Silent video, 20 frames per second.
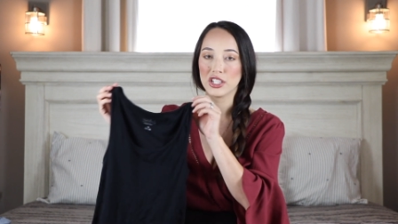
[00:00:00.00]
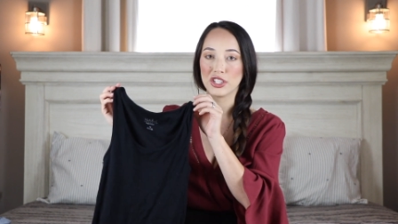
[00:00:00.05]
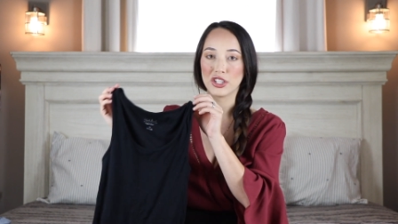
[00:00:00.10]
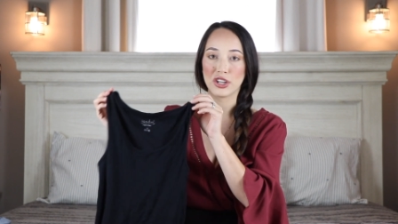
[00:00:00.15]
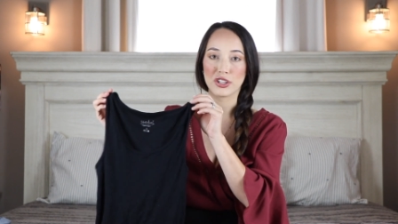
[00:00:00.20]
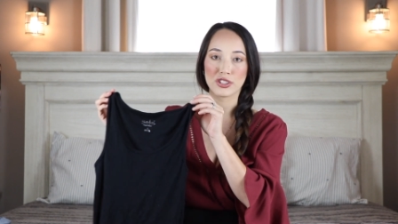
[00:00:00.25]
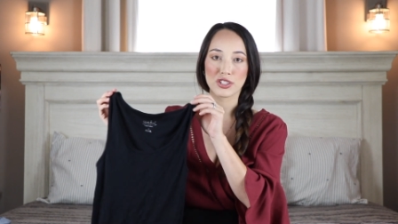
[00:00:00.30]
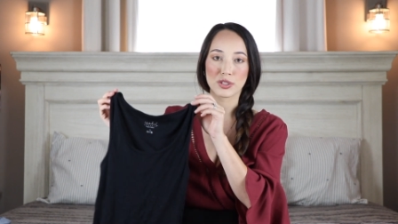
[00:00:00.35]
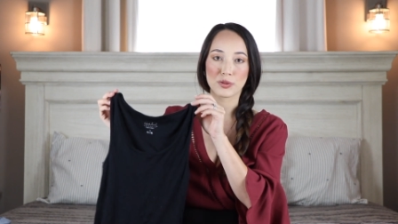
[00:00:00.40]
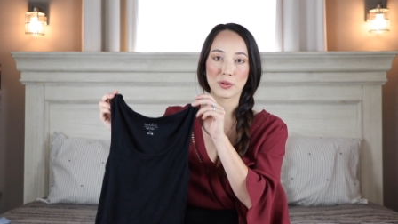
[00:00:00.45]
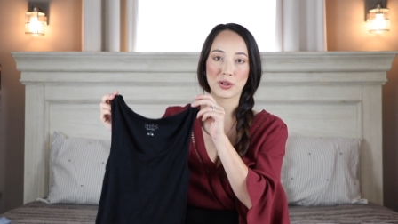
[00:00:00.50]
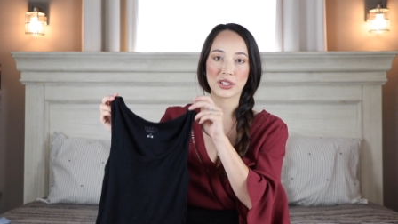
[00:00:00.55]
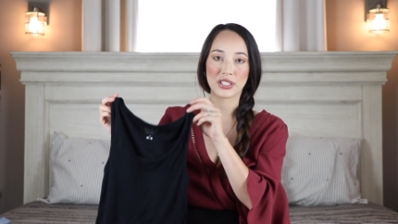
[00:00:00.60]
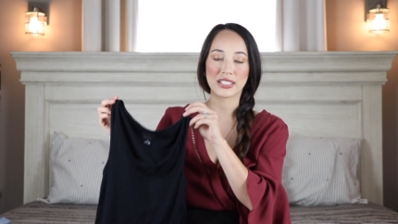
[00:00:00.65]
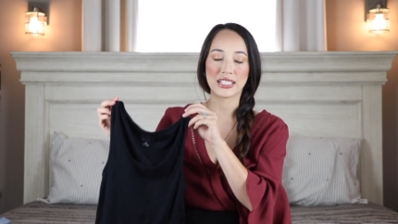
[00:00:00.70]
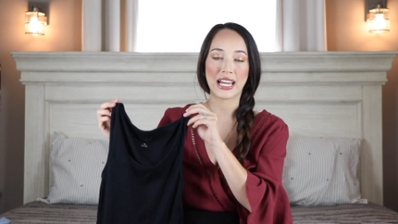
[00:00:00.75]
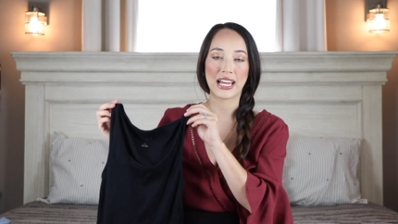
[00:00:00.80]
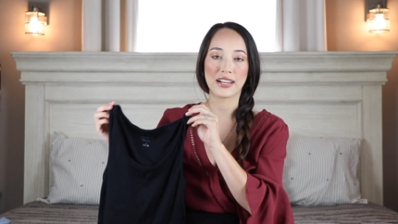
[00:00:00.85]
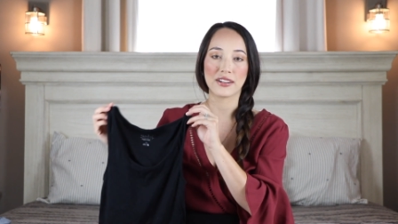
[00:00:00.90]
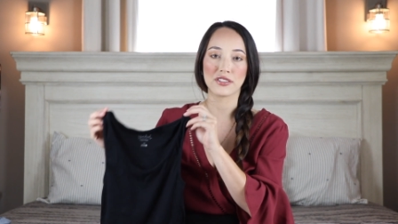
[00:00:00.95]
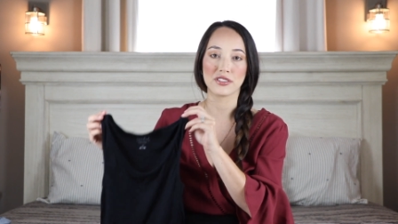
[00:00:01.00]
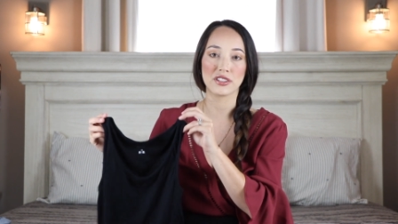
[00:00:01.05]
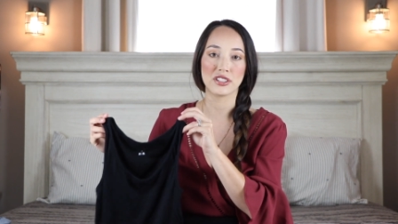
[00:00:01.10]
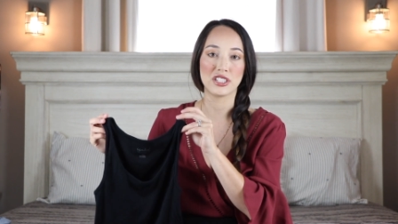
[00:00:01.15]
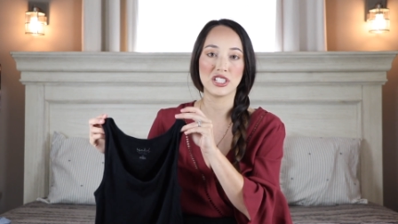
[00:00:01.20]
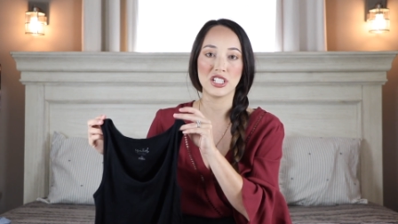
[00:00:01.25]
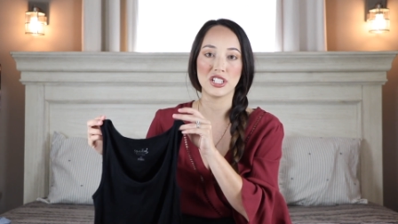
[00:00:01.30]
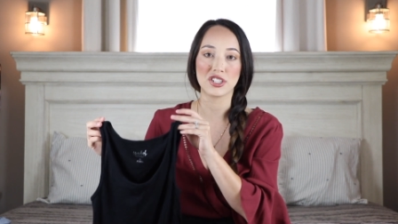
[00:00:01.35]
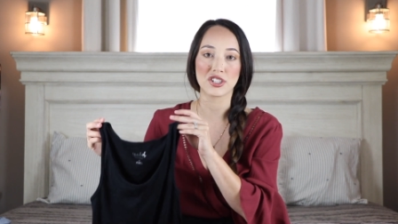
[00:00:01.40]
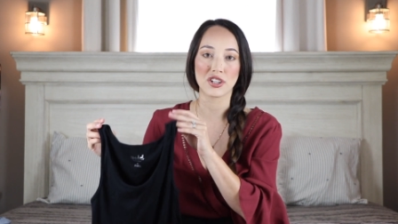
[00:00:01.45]
you know, just wear the tank or the
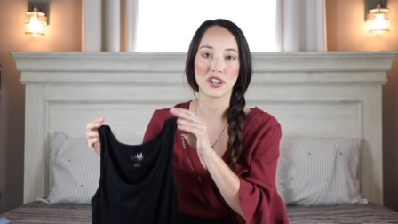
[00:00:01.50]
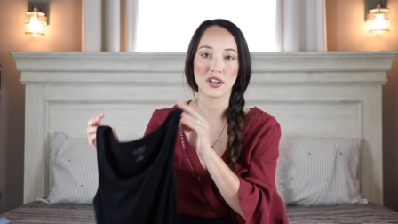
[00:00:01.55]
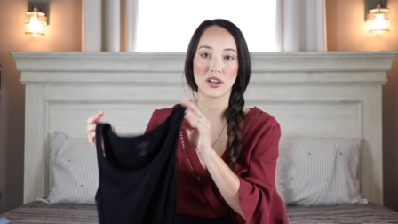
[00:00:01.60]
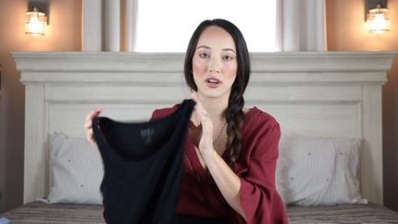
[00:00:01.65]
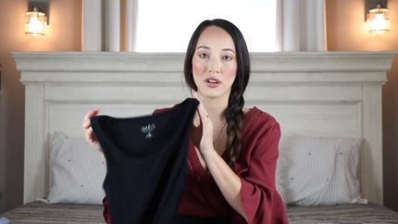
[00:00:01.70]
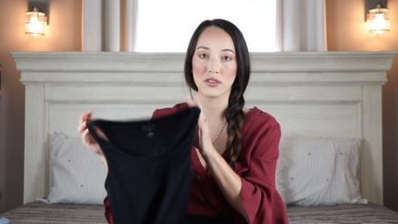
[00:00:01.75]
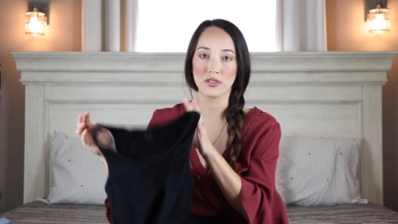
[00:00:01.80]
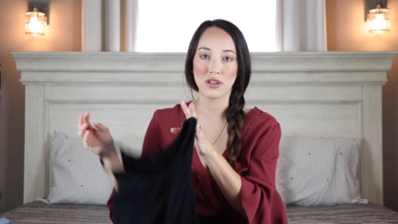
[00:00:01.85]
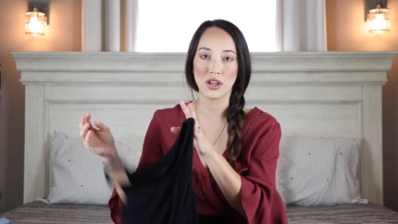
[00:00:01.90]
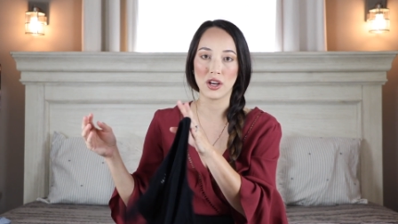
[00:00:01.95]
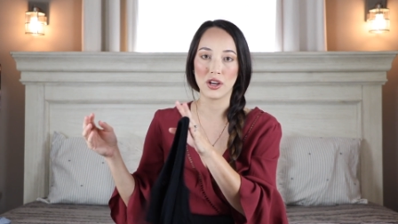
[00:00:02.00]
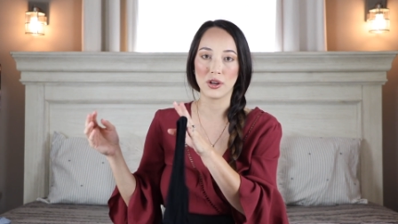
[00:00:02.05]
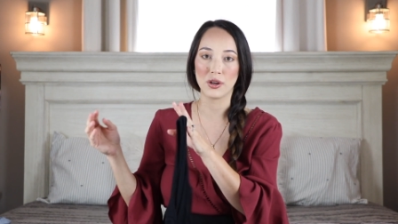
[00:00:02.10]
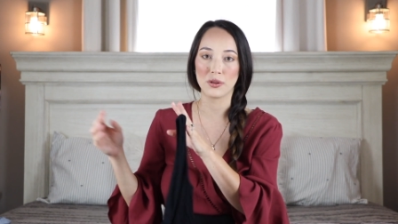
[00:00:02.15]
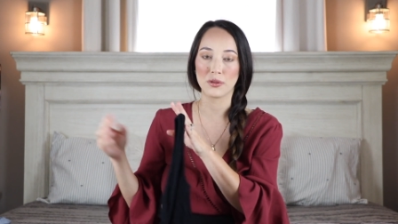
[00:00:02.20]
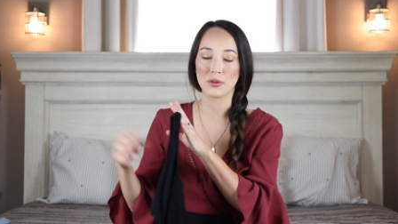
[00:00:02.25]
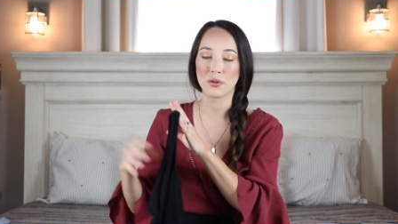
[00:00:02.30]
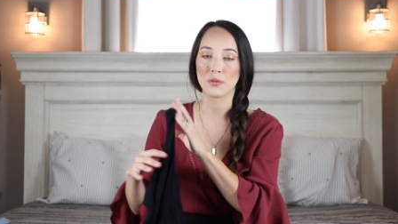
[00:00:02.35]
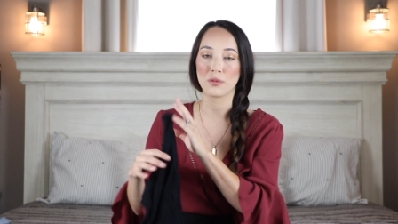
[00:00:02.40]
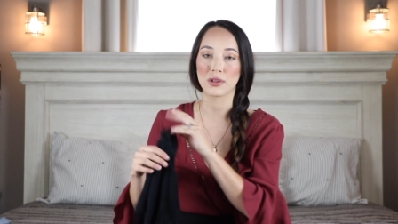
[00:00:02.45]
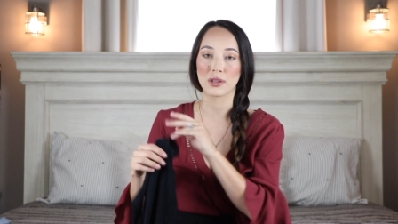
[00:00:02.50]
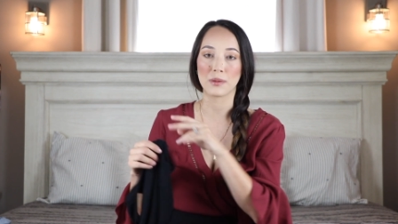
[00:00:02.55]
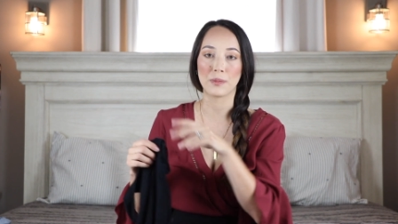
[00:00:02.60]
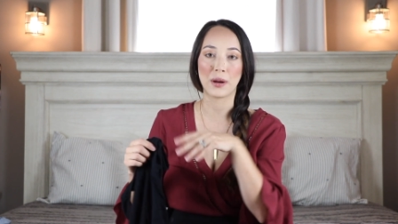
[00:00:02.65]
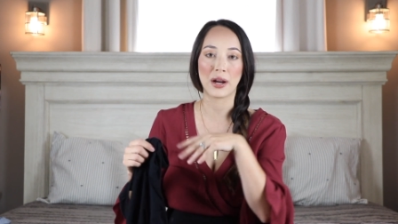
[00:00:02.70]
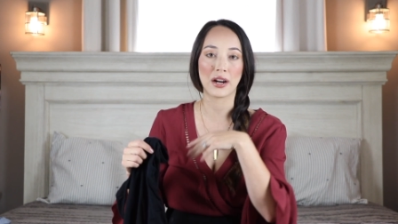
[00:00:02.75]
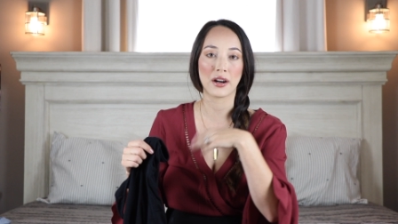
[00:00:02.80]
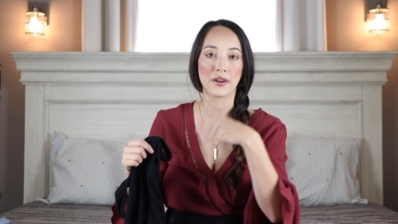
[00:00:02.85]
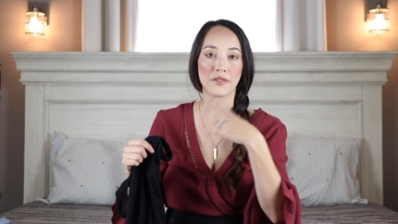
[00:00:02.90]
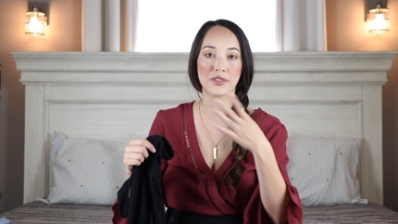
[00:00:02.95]
t-shirt alone with a
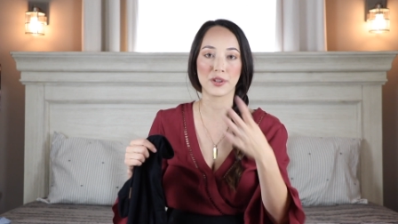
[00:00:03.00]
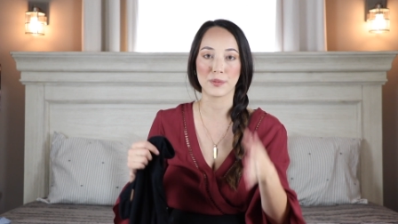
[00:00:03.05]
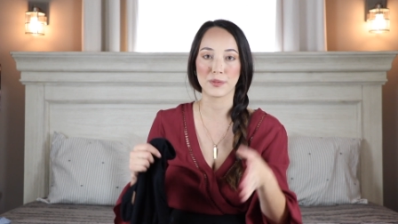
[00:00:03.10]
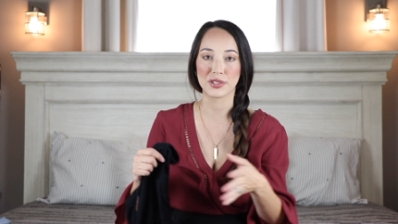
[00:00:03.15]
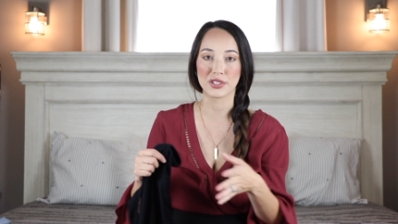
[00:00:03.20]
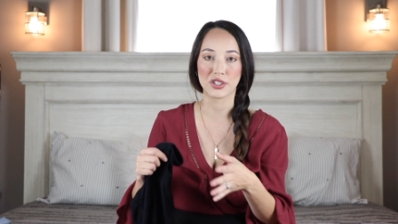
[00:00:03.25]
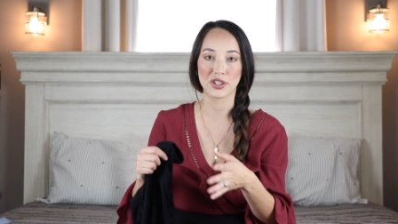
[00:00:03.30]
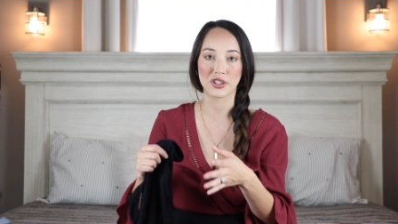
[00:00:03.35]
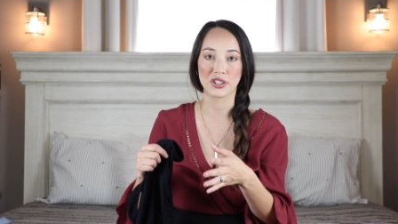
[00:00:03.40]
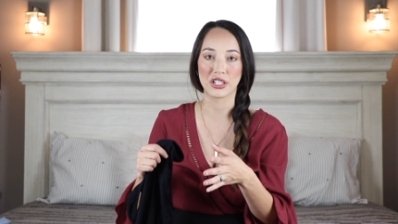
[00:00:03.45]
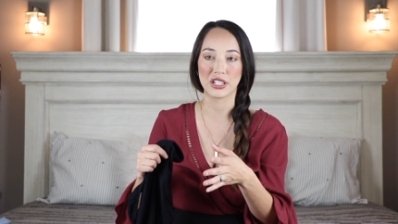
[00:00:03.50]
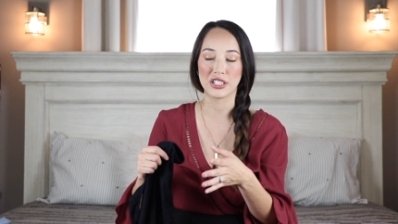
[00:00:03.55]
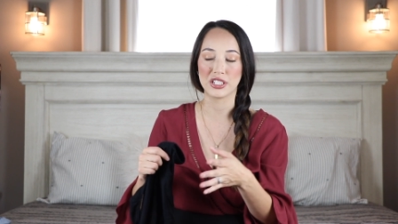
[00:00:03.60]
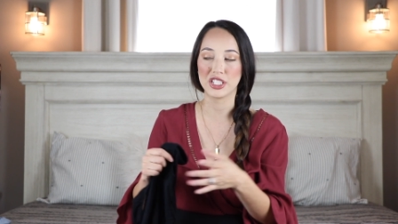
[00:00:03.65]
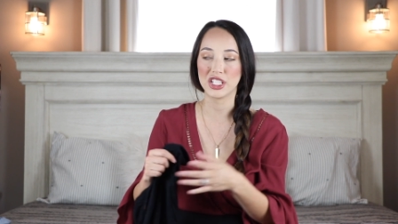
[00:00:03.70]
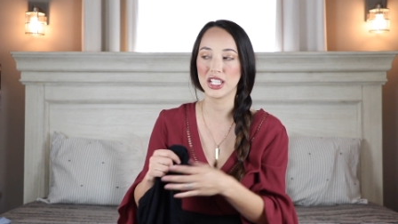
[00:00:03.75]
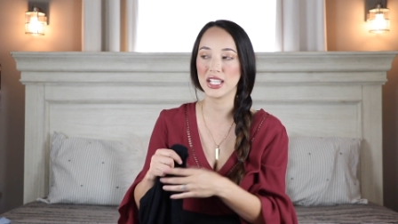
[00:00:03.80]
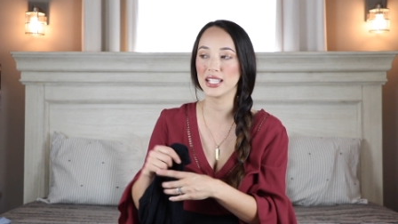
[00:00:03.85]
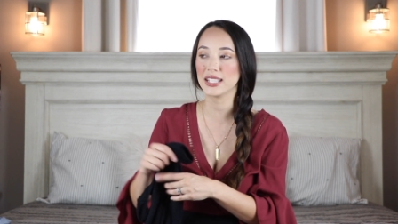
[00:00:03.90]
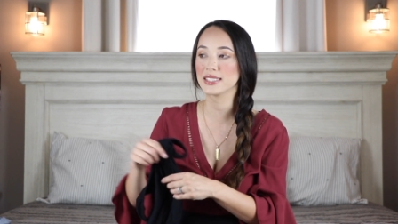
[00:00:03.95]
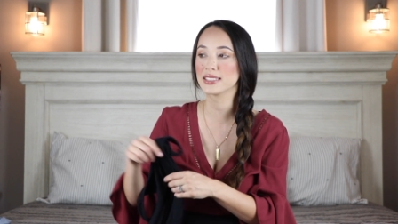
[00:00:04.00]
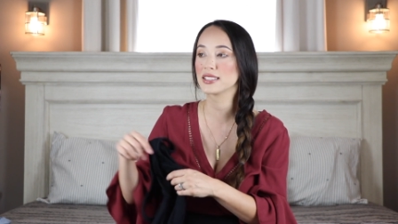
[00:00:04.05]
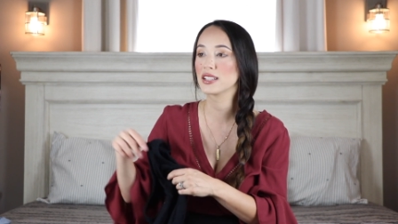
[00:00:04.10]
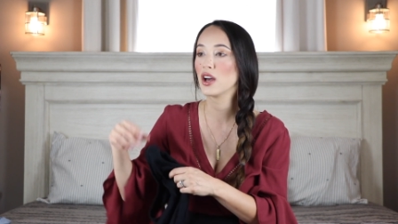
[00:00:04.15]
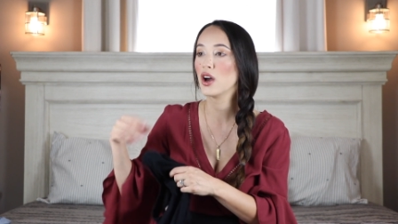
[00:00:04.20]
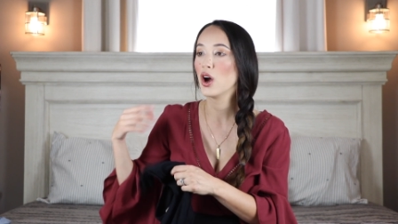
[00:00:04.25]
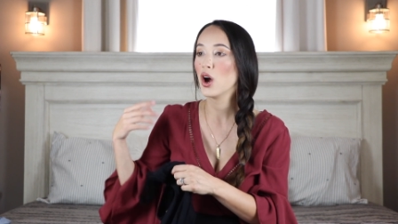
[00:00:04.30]
pair of your maternity jeans.